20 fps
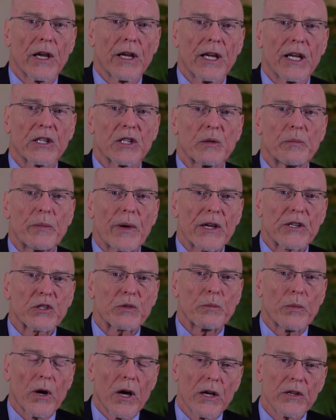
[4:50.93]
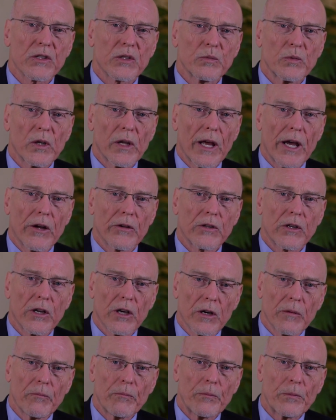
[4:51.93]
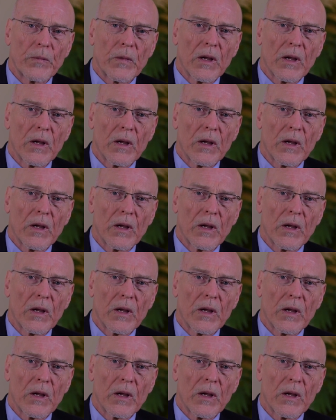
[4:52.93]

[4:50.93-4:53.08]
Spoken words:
and get the best possible outcome.